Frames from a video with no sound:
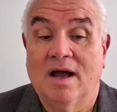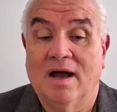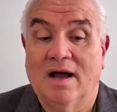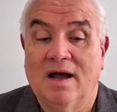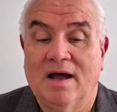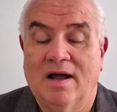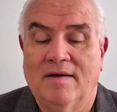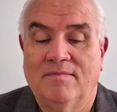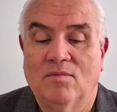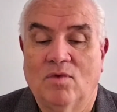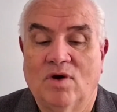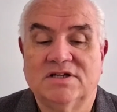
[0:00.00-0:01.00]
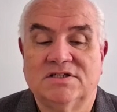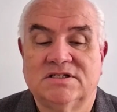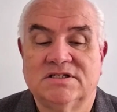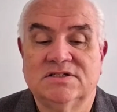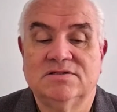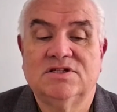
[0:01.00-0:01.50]
Wanted
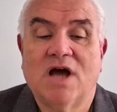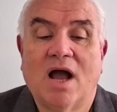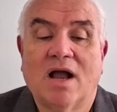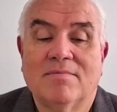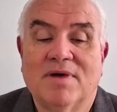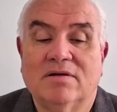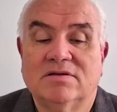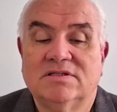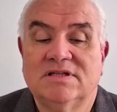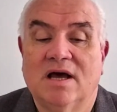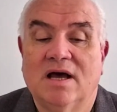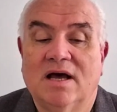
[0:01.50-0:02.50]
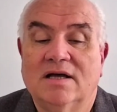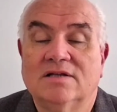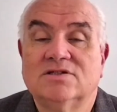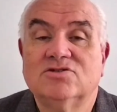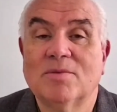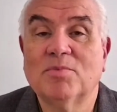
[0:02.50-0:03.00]
to talk about
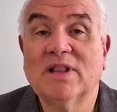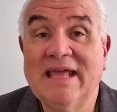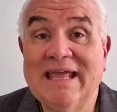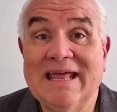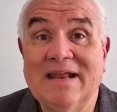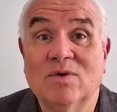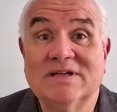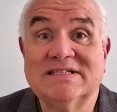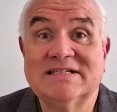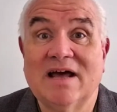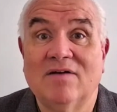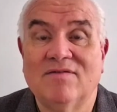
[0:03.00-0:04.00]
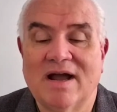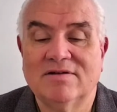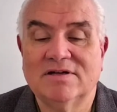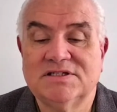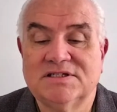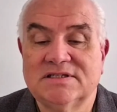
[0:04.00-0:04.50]
Triple E and West Nile
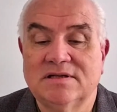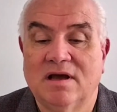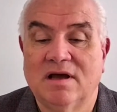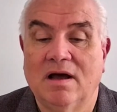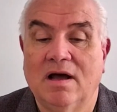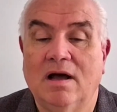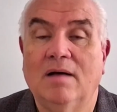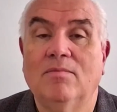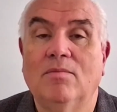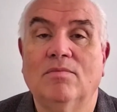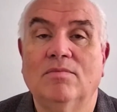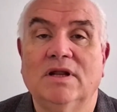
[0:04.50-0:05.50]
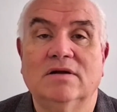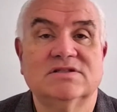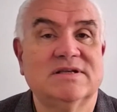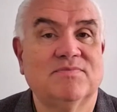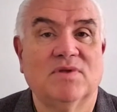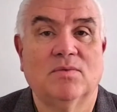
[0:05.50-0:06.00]
virus,
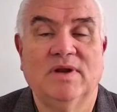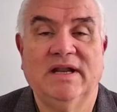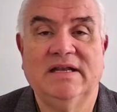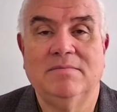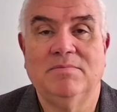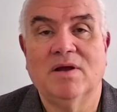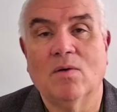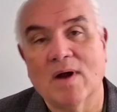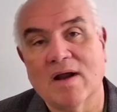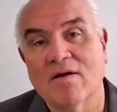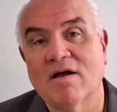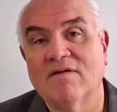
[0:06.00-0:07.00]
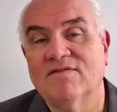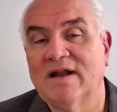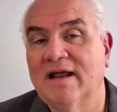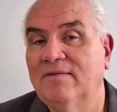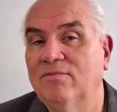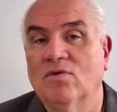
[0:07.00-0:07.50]
something we need to be aware of,
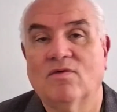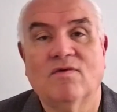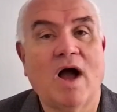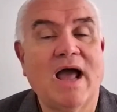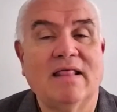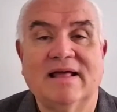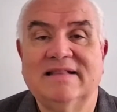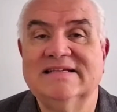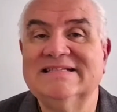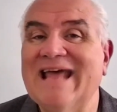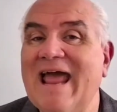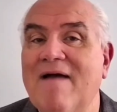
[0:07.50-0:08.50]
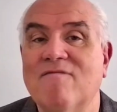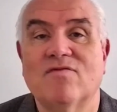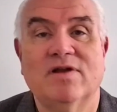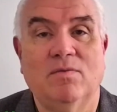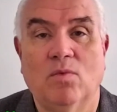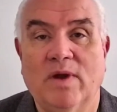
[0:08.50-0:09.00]
and I will highlight this
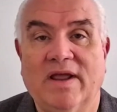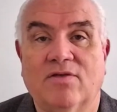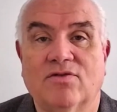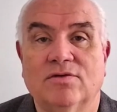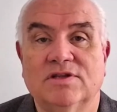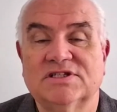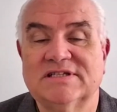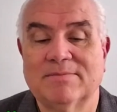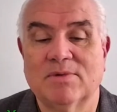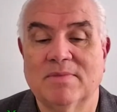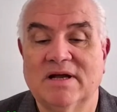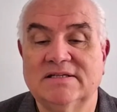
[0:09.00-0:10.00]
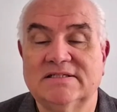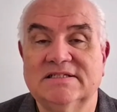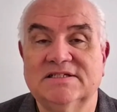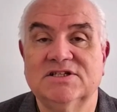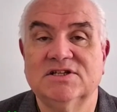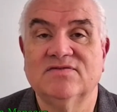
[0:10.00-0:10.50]
every week through the summer months
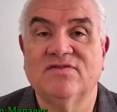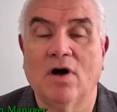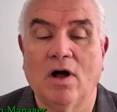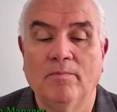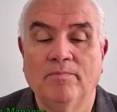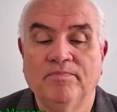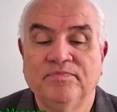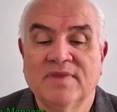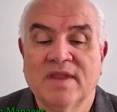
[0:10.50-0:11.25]
into the fall.